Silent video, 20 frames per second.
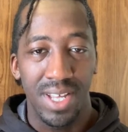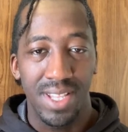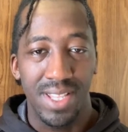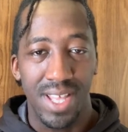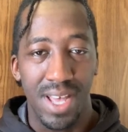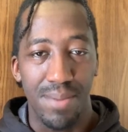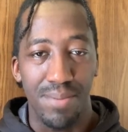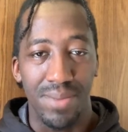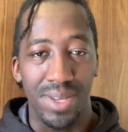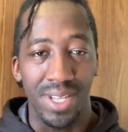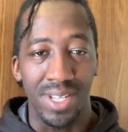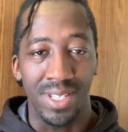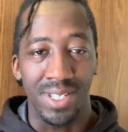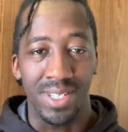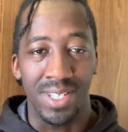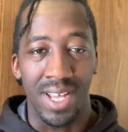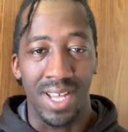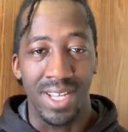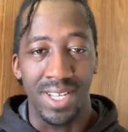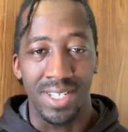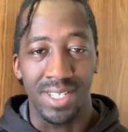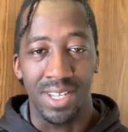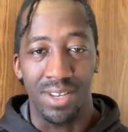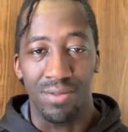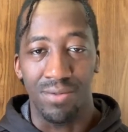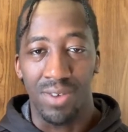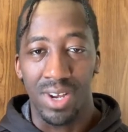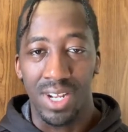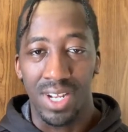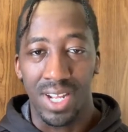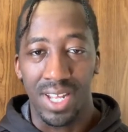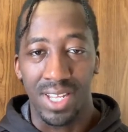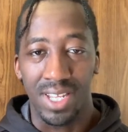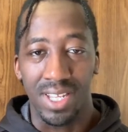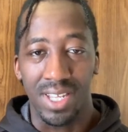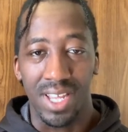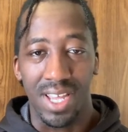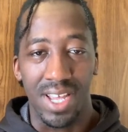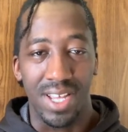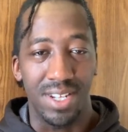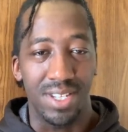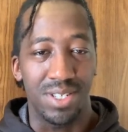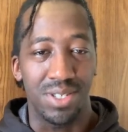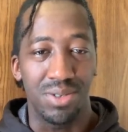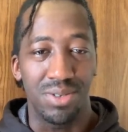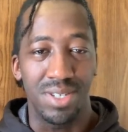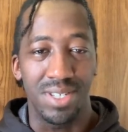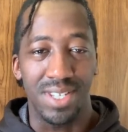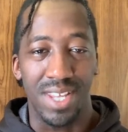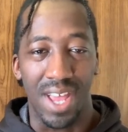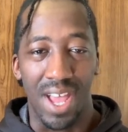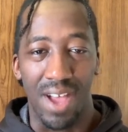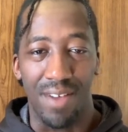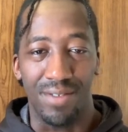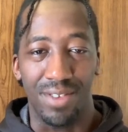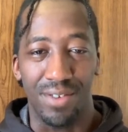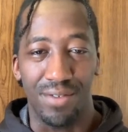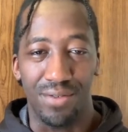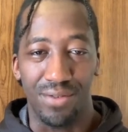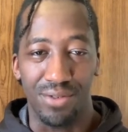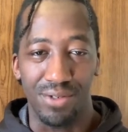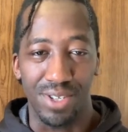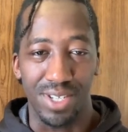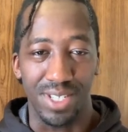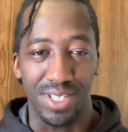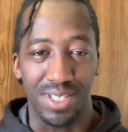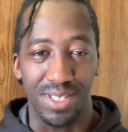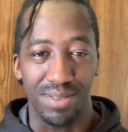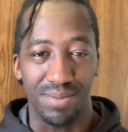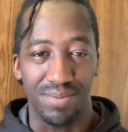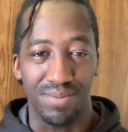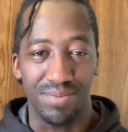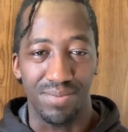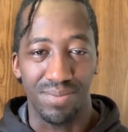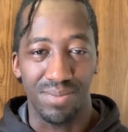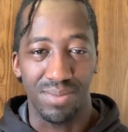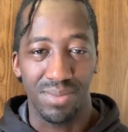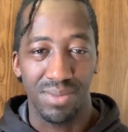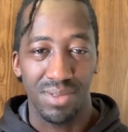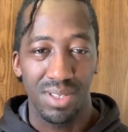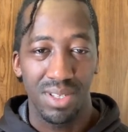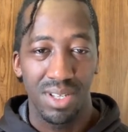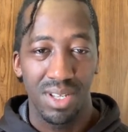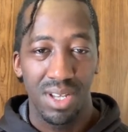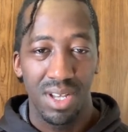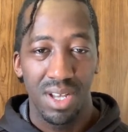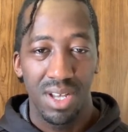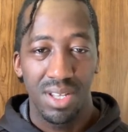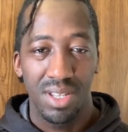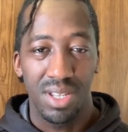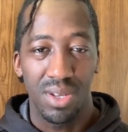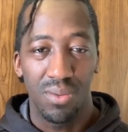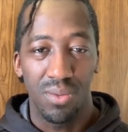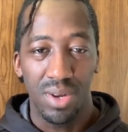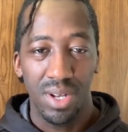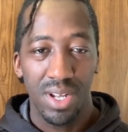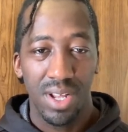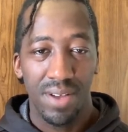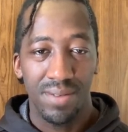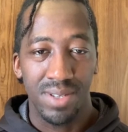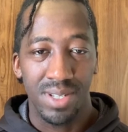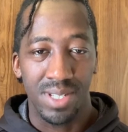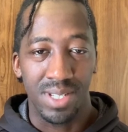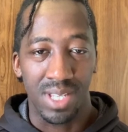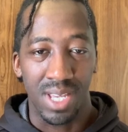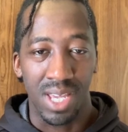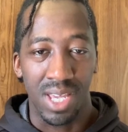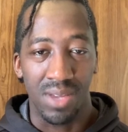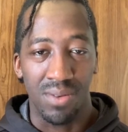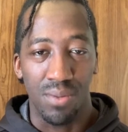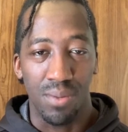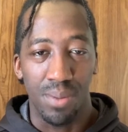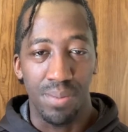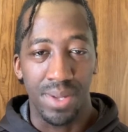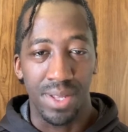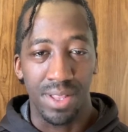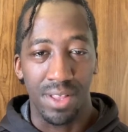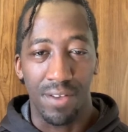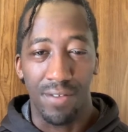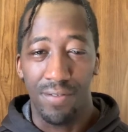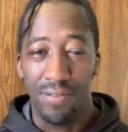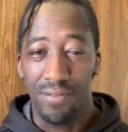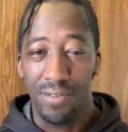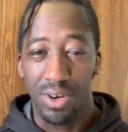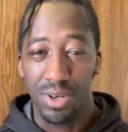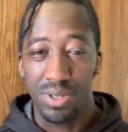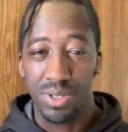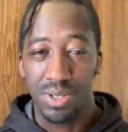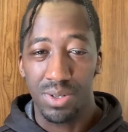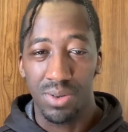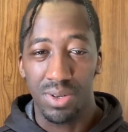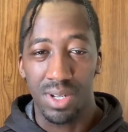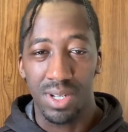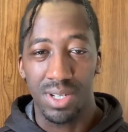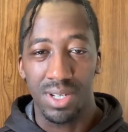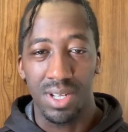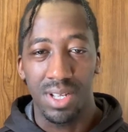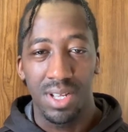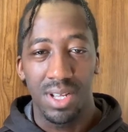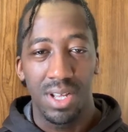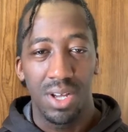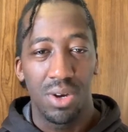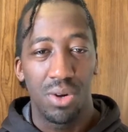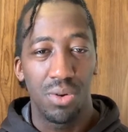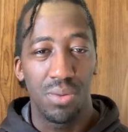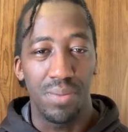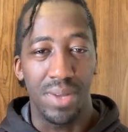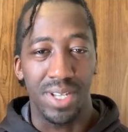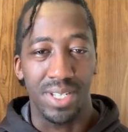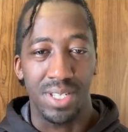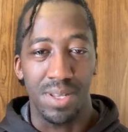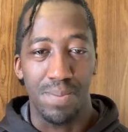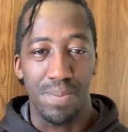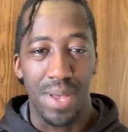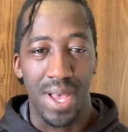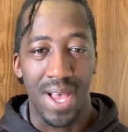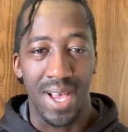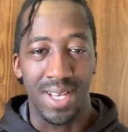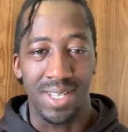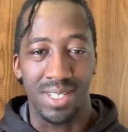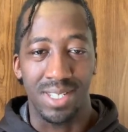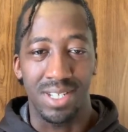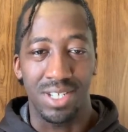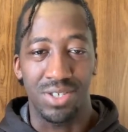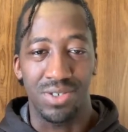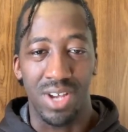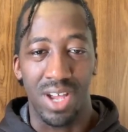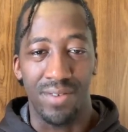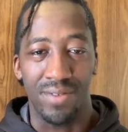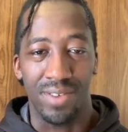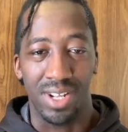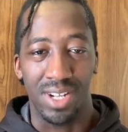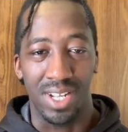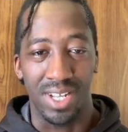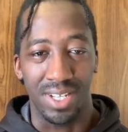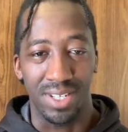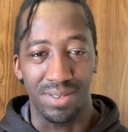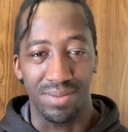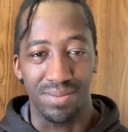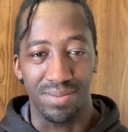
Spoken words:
That means that it's a red light and the students have to freeze. The winner of this game will be the first student who makes it past the traffic light.